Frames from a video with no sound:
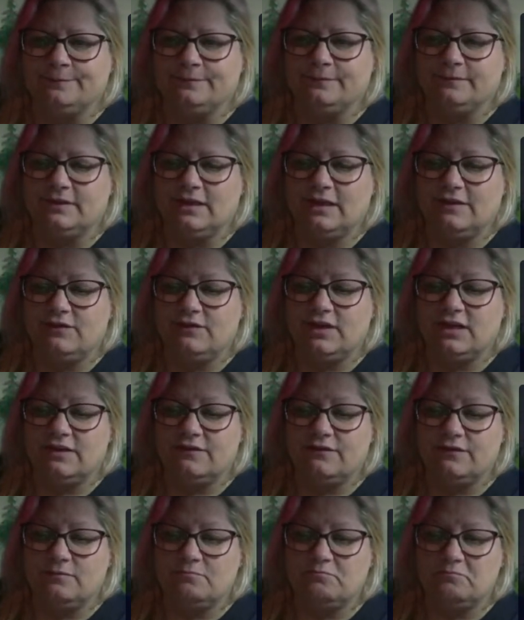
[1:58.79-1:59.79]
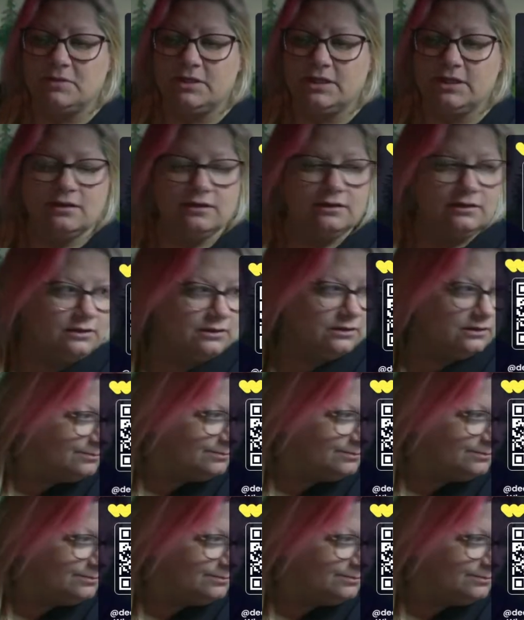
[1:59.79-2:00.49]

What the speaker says: they've given me a little bit